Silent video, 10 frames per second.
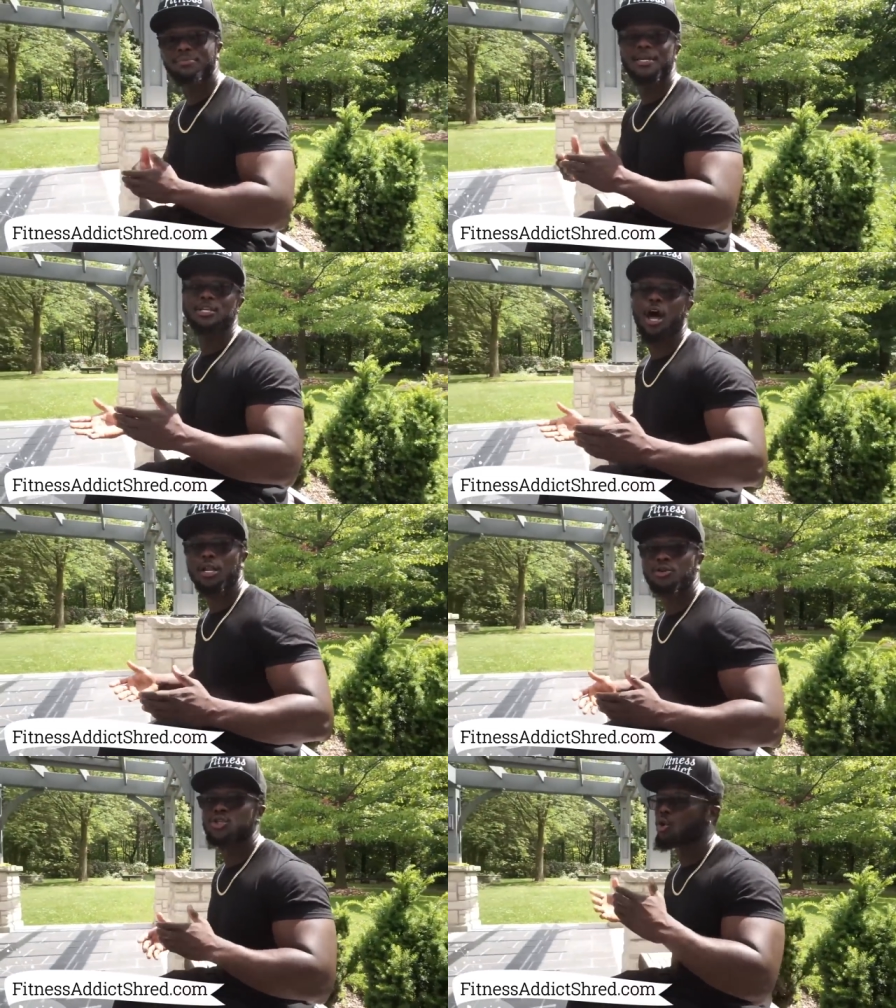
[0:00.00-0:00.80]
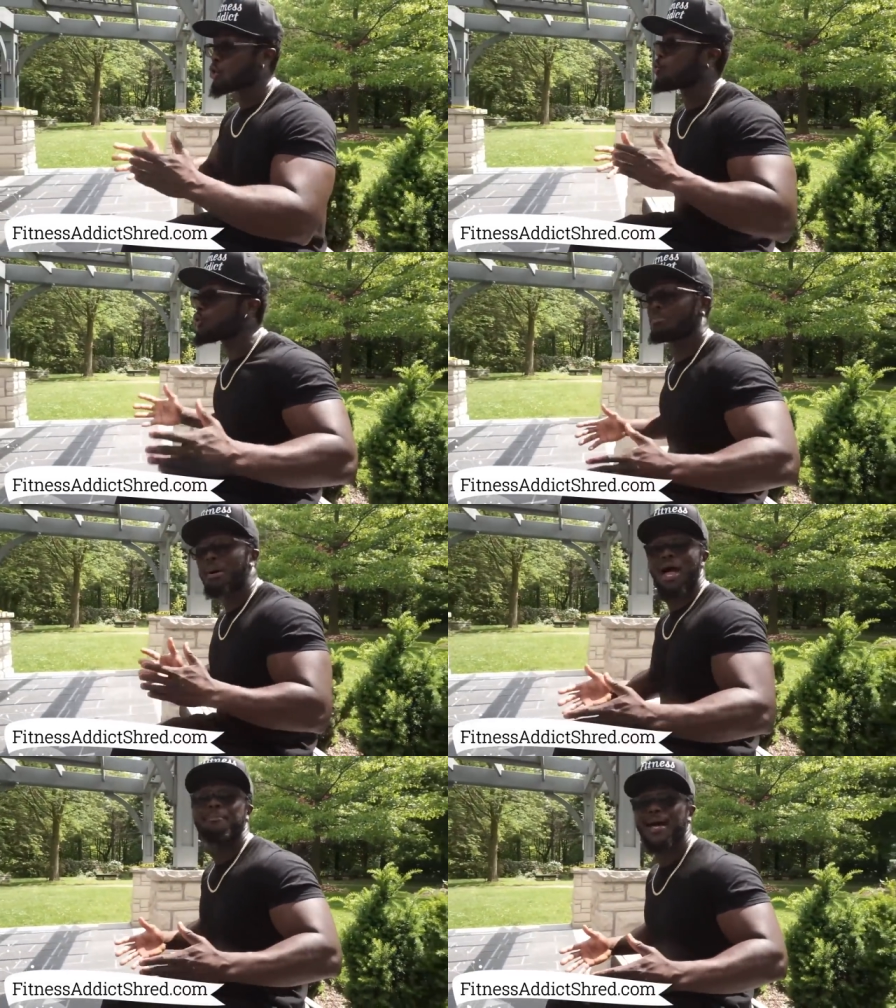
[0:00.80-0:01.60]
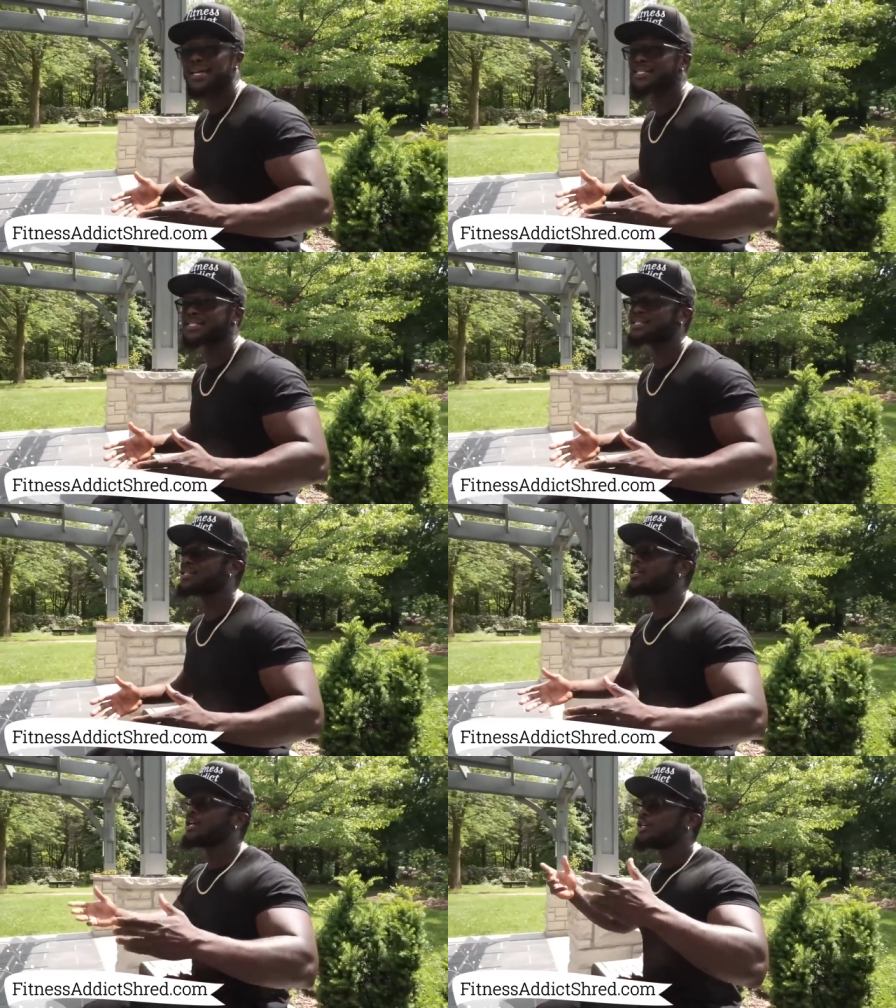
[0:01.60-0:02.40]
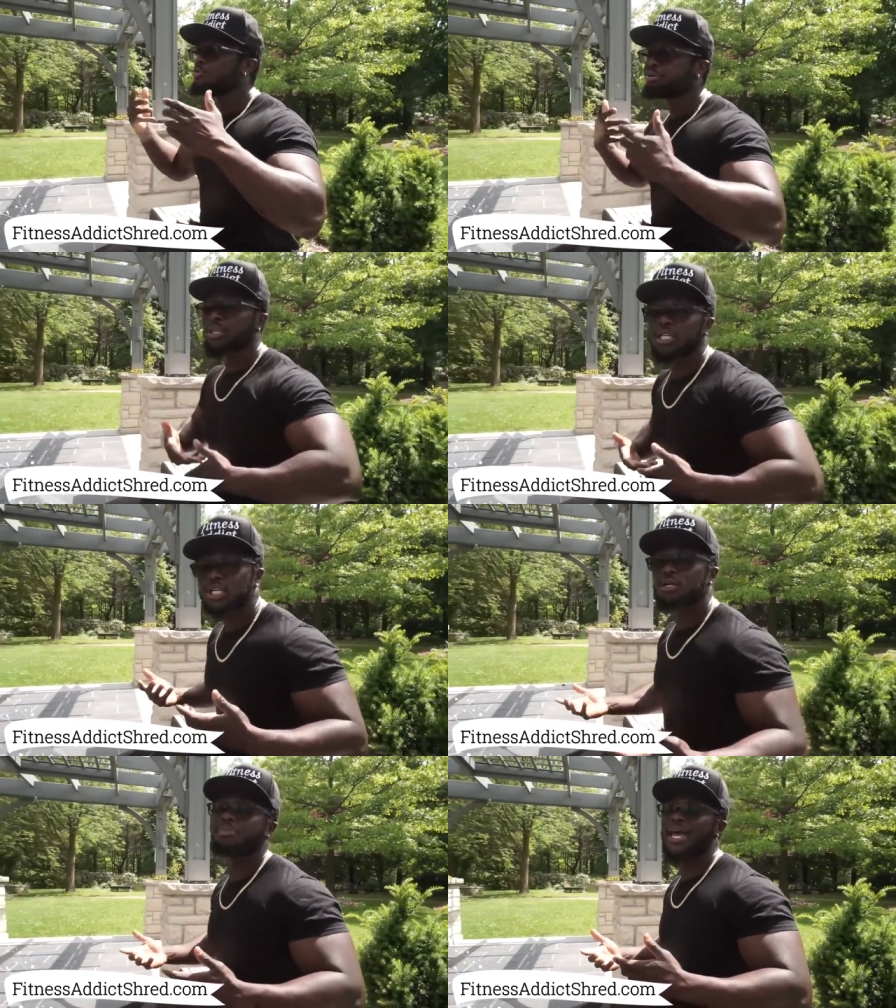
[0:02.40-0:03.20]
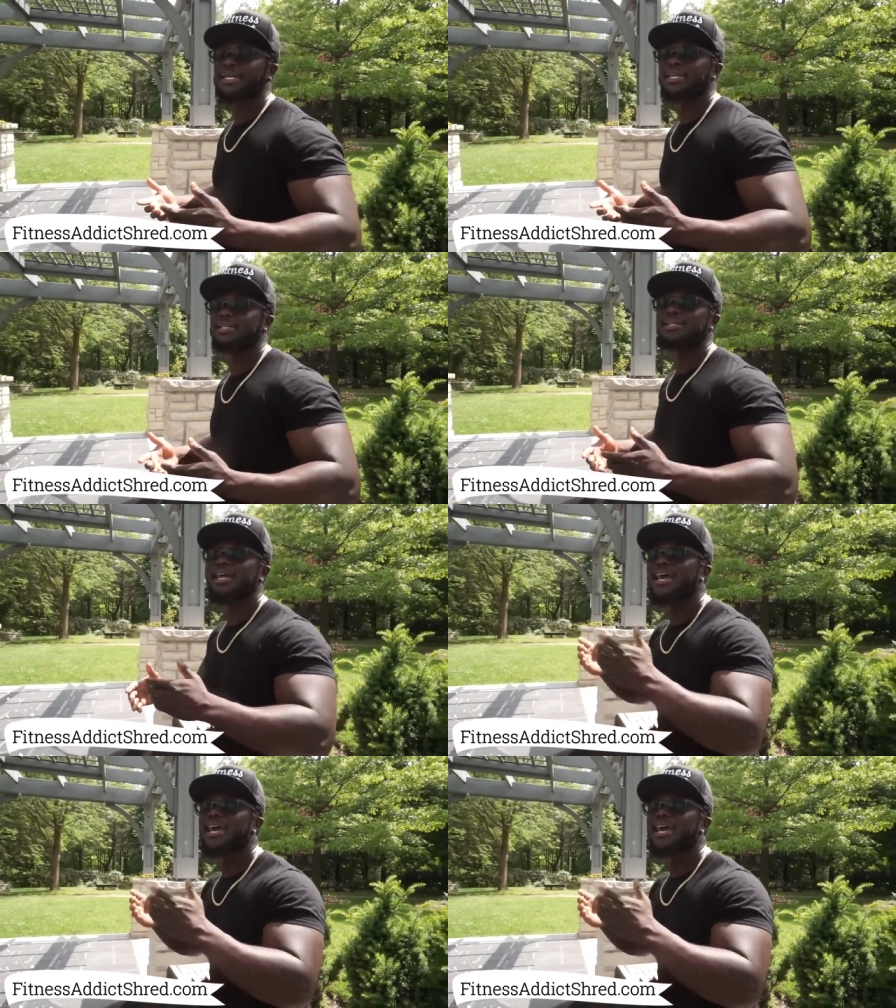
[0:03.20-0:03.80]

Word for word: to McDonald's or go to Popeyes, you put the junk back in.